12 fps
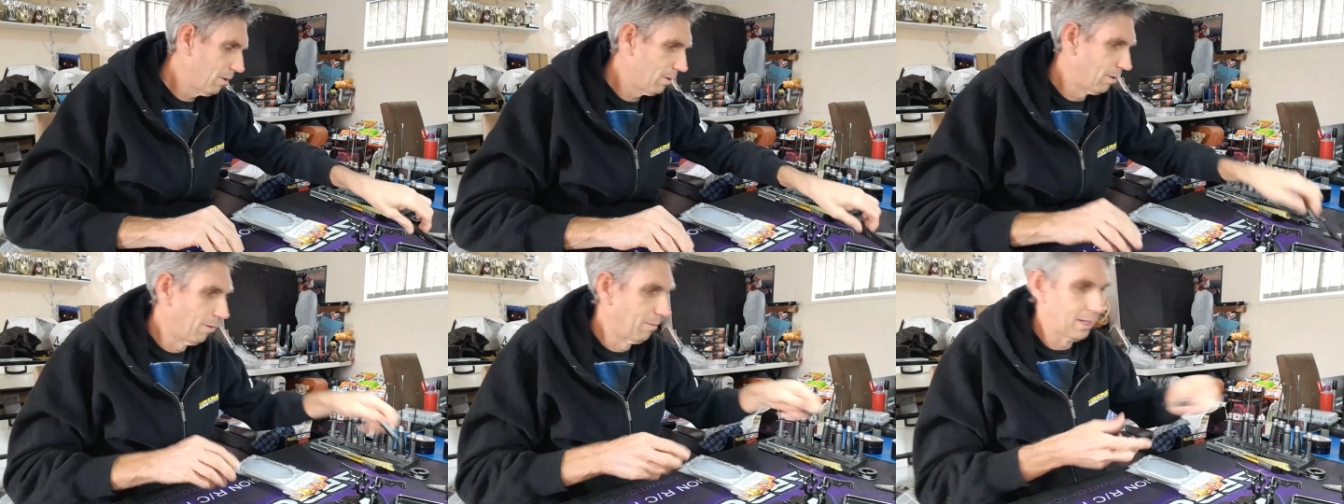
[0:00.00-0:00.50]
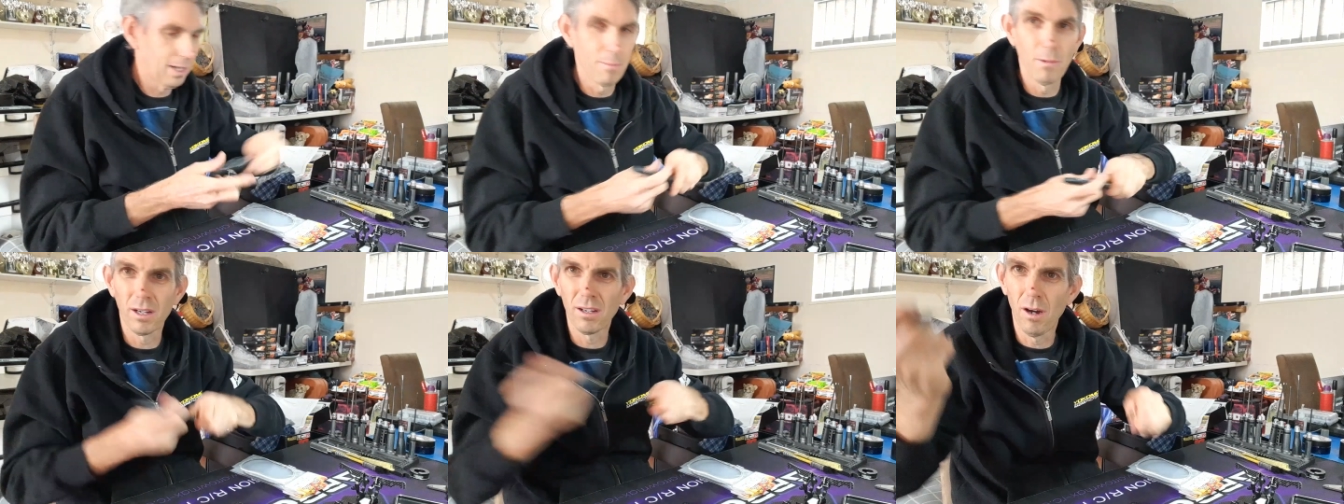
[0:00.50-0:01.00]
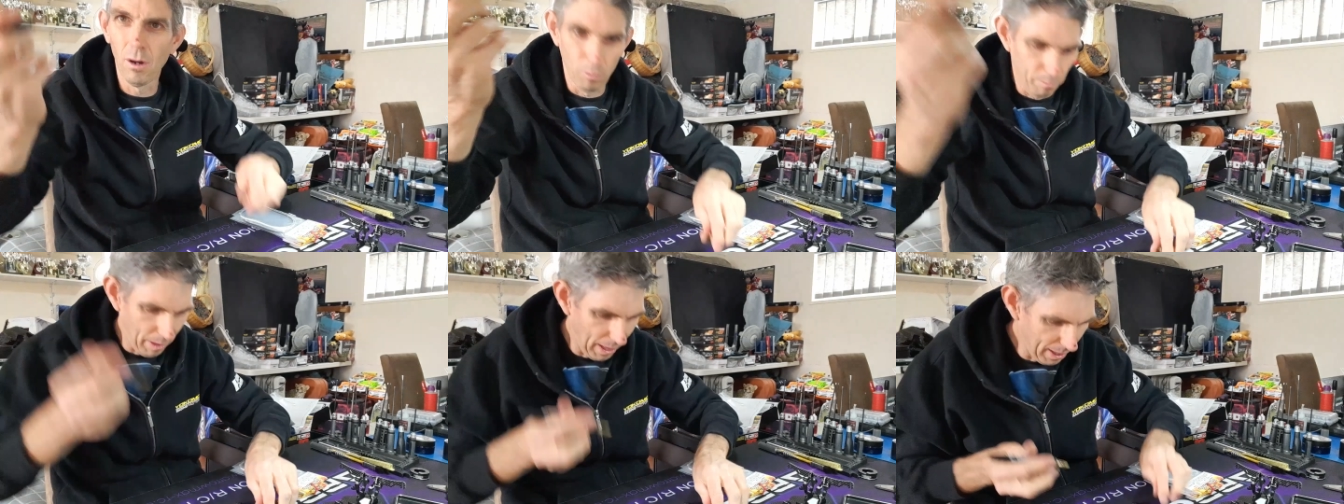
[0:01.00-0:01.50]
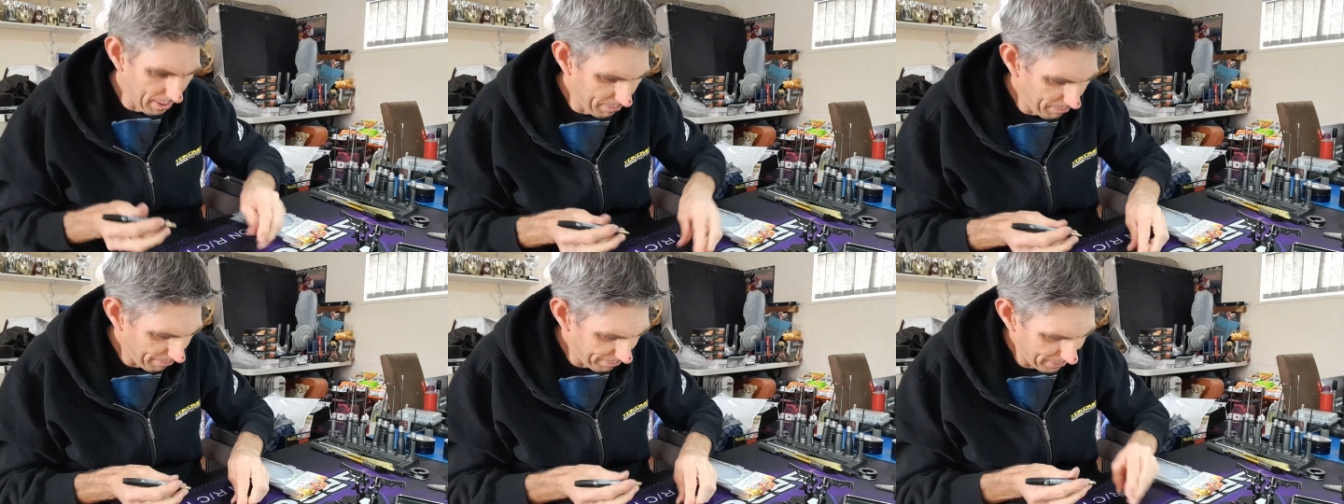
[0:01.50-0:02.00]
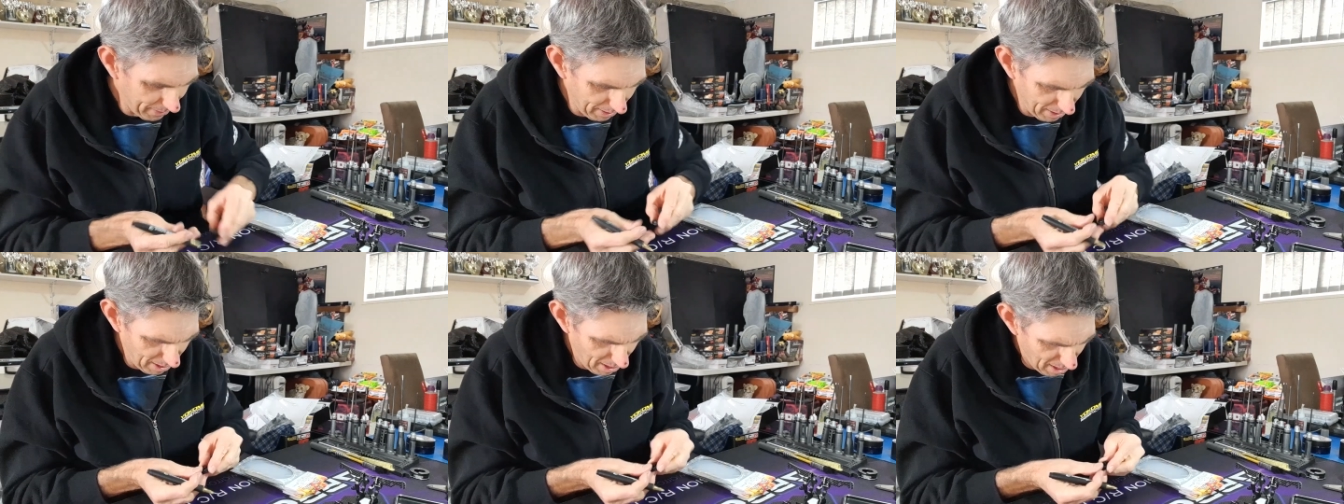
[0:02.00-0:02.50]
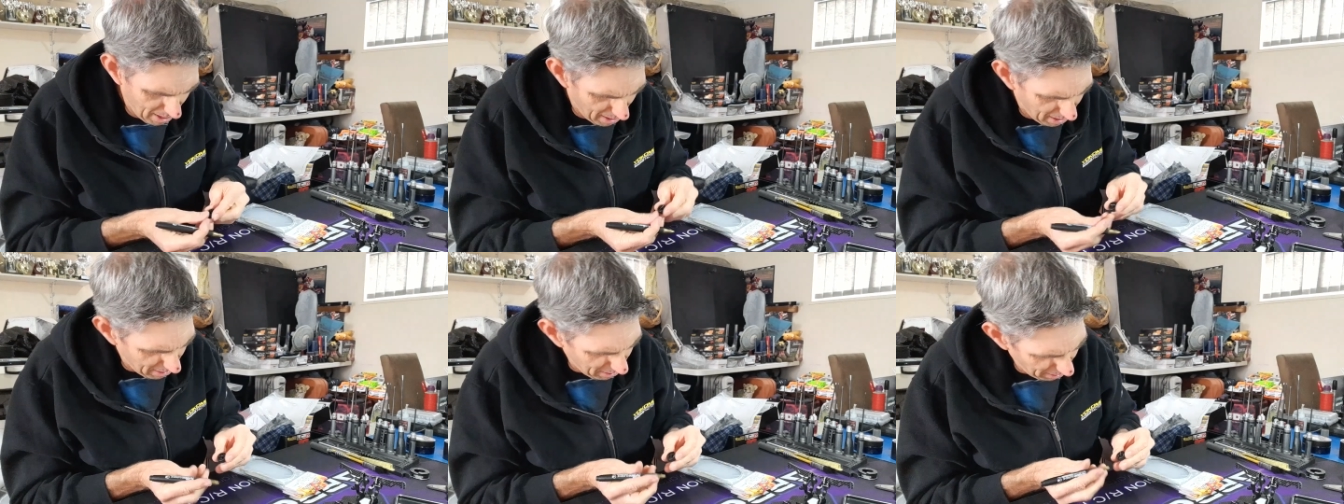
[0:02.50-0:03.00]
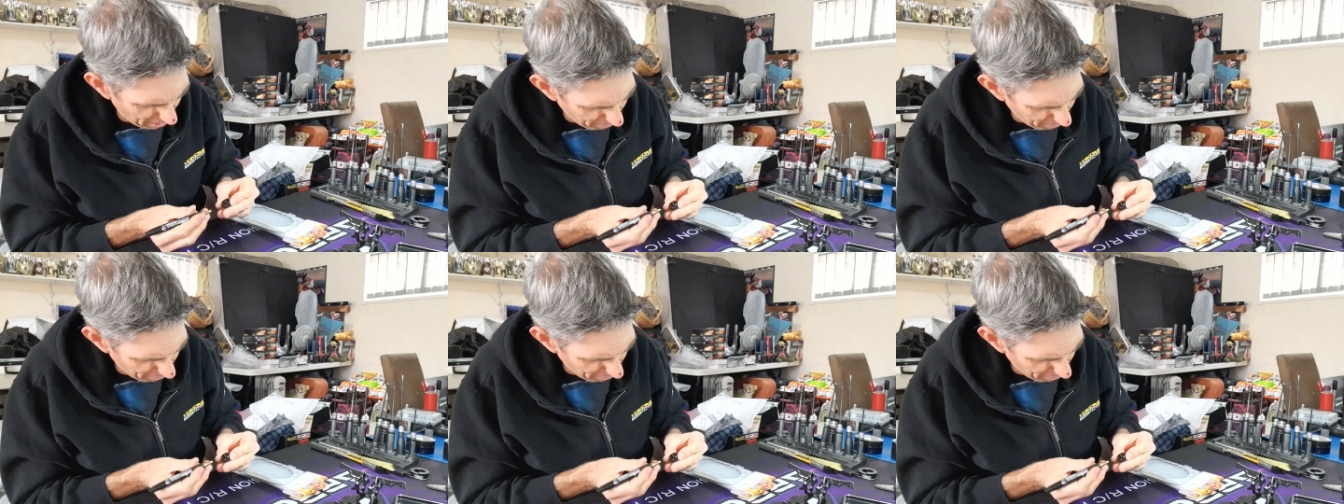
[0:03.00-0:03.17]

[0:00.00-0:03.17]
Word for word: normally get my gold pen and on